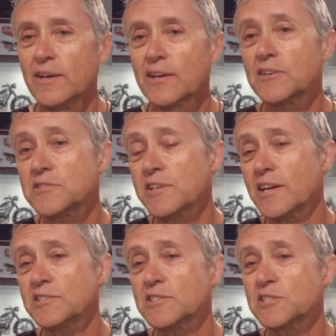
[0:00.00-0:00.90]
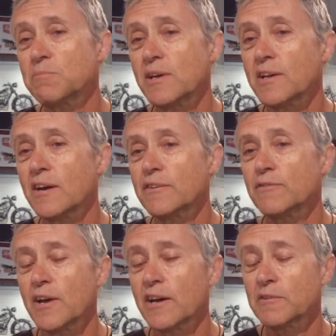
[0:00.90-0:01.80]
because the engine's made out of
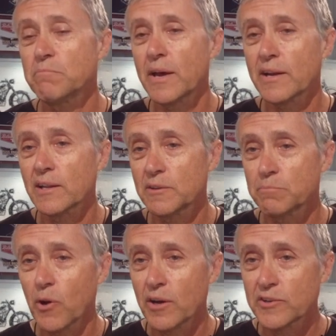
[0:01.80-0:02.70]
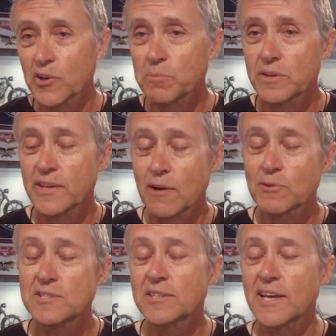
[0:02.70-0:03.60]
metal and Bondo, but that
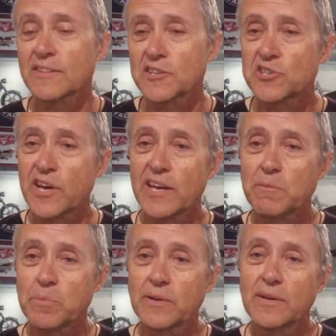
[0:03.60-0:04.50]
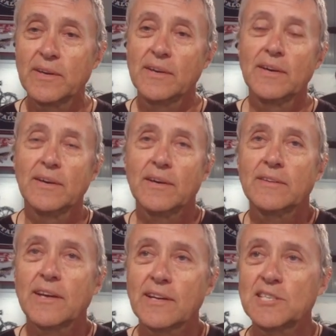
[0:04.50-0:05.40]
was to get the shape.
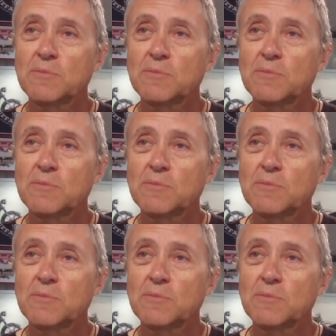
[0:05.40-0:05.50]
And then I